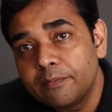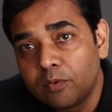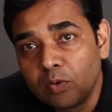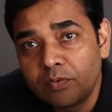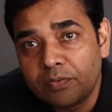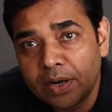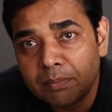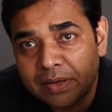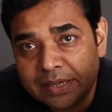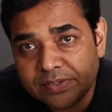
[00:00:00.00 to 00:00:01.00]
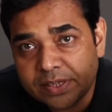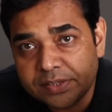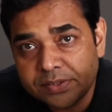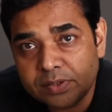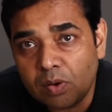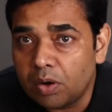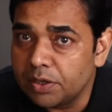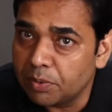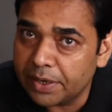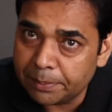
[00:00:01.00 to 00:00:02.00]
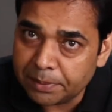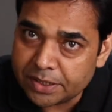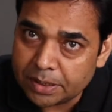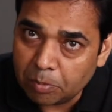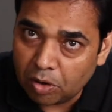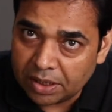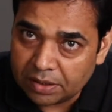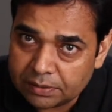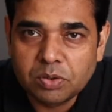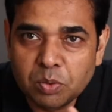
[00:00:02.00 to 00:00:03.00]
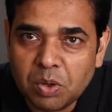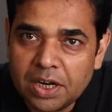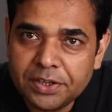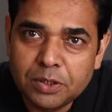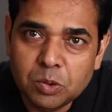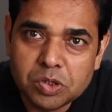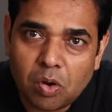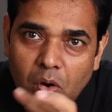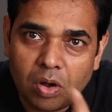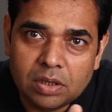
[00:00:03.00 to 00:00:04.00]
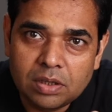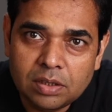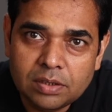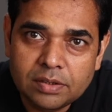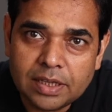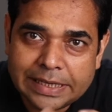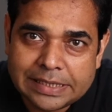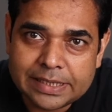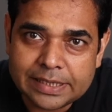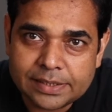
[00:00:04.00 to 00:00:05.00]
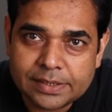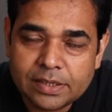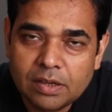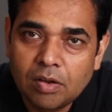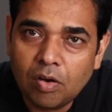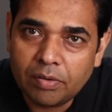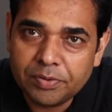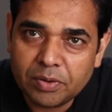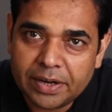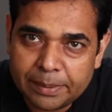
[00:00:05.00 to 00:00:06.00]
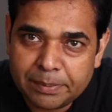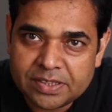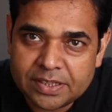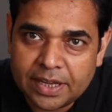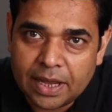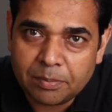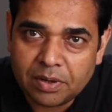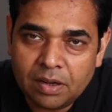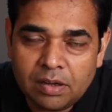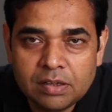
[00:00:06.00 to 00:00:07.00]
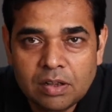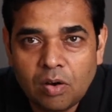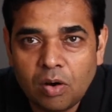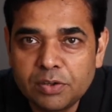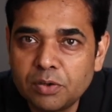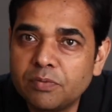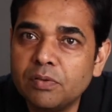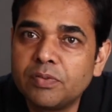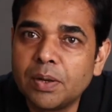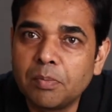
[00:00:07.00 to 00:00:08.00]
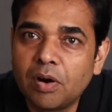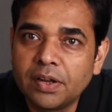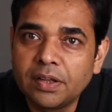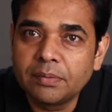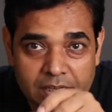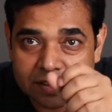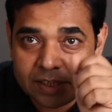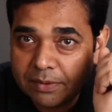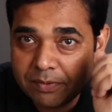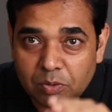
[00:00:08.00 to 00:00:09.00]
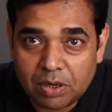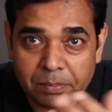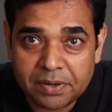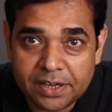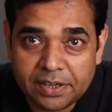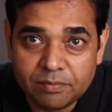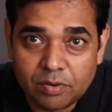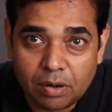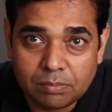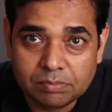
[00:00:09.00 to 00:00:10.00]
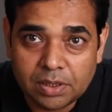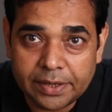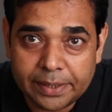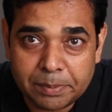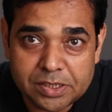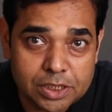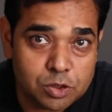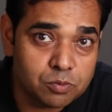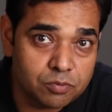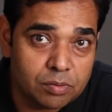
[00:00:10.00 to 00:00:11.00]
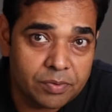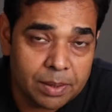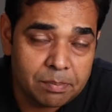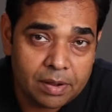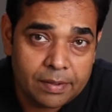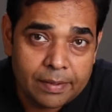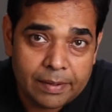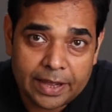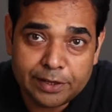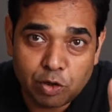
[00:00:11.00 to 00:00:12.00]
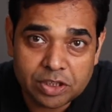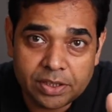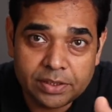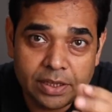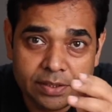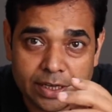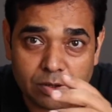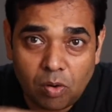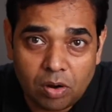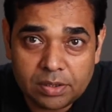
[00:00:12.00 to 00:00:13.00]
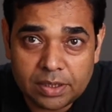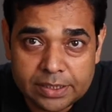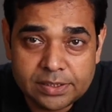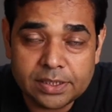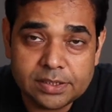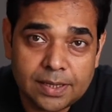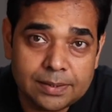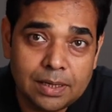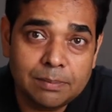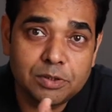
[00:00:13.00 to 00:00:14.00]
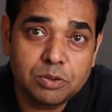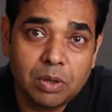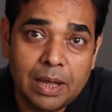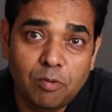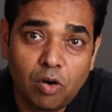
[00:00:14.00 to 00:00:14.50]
full frame lenses on your APC body. So you can't use all the lenses of your APC camera on your full frame body. Let's say if you are upgrading from APC to full frame and you are thinking that all the lenses that you have